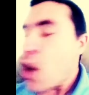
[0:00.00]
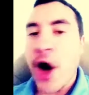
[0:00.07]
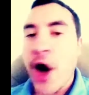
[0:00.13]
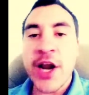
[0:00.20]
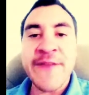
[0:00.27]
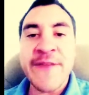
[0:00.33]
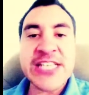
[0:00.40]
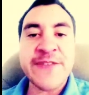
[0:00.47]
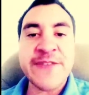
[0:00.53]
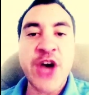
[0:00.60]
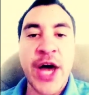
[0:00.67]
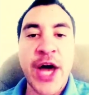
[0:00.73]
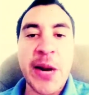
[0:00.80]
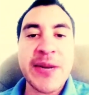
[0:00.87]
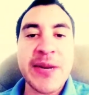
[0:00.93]
Artifacts of
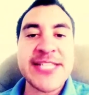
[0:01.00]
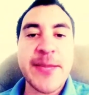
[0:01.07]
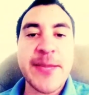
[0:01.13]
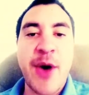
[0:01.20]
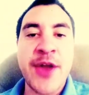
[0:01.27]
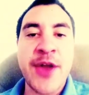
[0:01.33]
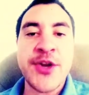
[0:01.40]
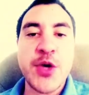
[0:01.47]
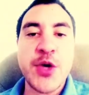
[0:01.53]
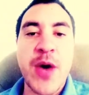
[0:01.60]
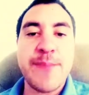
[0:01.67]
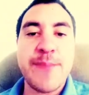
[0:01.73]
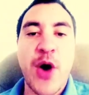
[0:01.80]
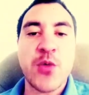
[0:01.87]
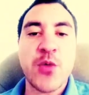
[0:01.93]
God I release upon to you.
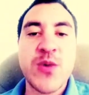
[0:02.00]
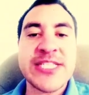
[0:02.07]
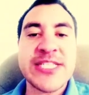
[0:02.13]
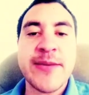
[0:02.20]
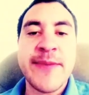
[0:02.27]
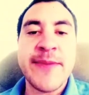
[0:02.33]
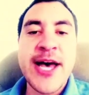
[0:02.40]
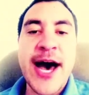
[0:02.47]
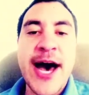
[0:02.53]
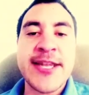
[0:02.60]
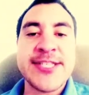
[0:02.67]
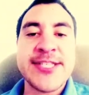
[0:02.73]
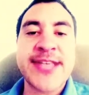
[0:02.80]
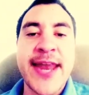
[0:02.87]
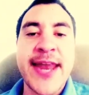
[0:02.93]
Impart wisdom,
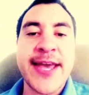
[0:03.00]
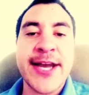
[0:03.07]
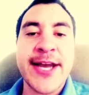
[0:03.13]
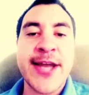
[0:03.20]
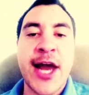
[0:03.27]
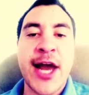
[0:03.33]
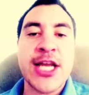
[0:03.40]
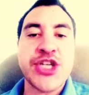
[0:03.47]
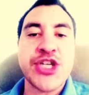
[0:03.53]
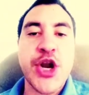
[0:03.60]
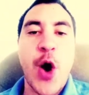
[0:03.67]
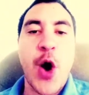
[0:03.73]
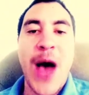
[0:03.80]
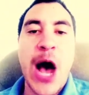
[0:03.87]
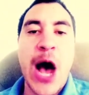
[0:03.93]
understanding, and knowledge, and
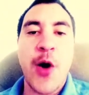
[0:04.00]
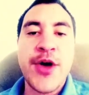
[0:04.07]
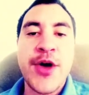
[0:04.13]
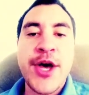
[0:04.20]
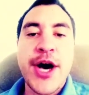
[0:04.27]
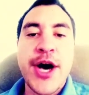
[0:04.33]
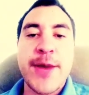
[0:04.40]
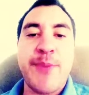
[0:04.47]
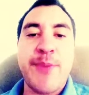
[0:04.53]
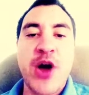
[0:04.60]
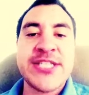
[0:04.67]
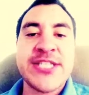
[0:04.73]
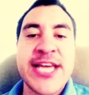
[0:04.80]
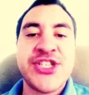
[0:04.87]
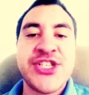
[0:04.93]
know-how.
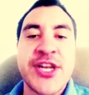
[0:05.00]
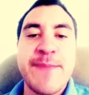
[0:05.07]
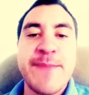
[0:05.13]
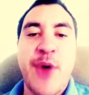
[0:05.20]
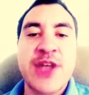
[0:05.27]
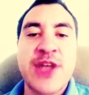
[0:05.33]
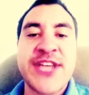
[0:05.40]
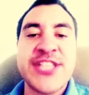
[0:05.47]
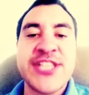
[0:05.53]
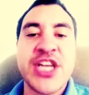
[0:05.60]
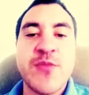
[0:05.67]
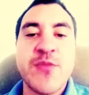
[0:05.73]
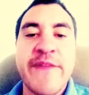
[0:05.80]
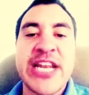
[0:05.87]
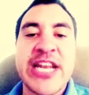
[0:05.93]
Impartation,
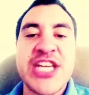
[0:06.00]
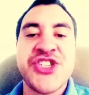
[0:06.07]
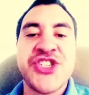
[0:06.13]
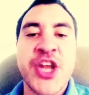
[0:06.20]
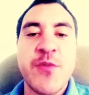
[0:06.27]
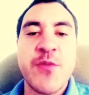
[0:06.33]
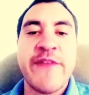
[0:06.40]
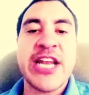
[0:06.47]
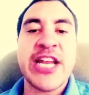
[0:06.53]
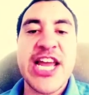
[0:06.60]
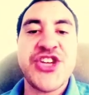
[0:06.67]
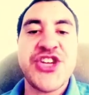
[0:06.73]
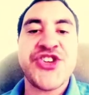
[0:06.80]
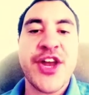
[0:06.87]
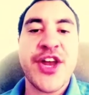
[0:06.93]

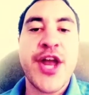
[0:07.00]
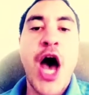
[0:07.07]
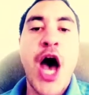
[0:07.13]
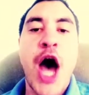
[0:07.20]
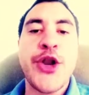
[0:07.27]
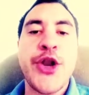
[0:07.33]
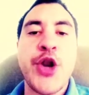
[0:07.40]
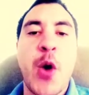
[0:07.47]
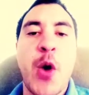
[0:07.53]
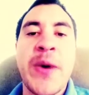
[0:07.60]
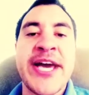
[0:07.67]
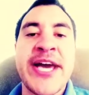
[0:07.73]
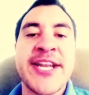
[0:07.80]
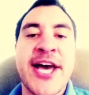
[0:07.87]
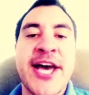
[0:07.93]
revelation,
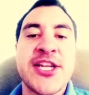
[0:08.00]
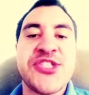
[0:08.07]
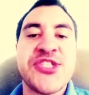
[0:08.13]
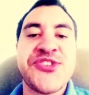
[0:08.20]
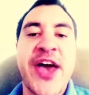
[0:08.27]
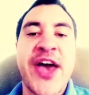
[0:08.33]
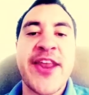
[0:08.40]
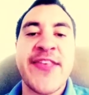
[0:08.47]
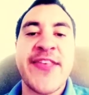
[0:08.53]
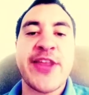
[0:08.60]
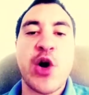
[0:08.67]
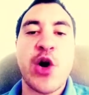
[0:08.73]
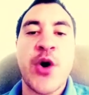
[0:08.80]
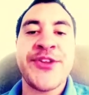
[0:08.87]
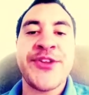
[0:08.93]
unknowing and understanding that the
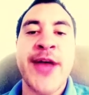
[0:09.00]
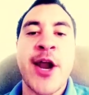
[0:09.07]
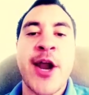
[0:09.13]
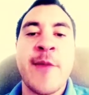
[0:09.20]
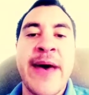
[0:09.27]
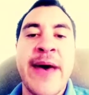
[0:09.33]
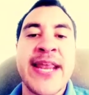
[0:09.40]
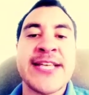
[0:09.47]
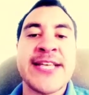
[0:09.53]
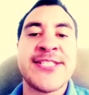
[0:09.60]
Lord God Almighty